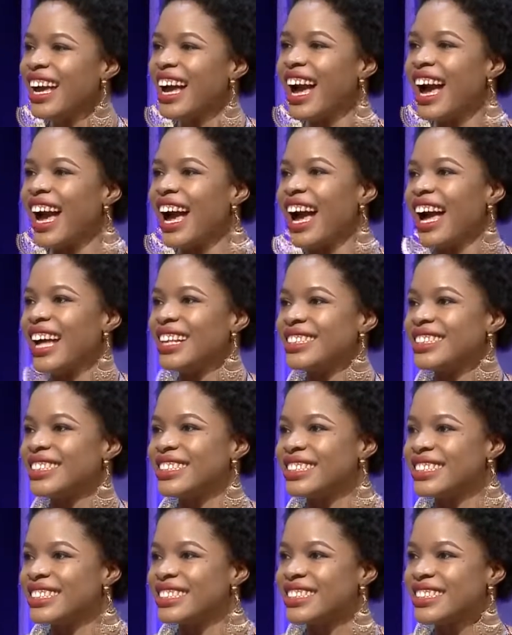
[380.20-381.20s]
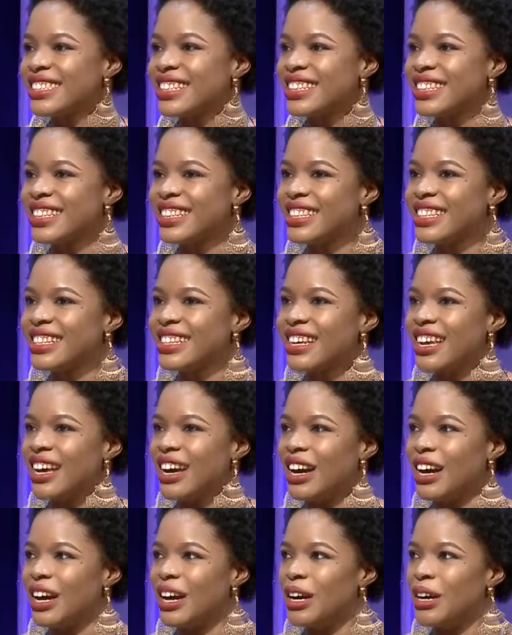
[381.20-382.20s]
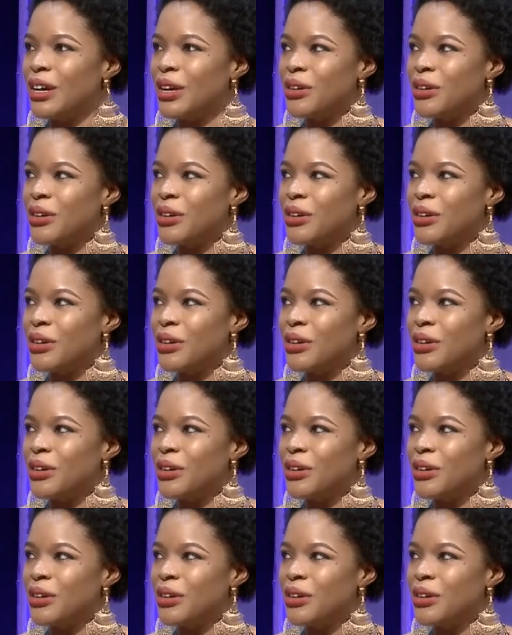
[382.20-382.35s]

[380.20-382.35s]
I had this um, I'm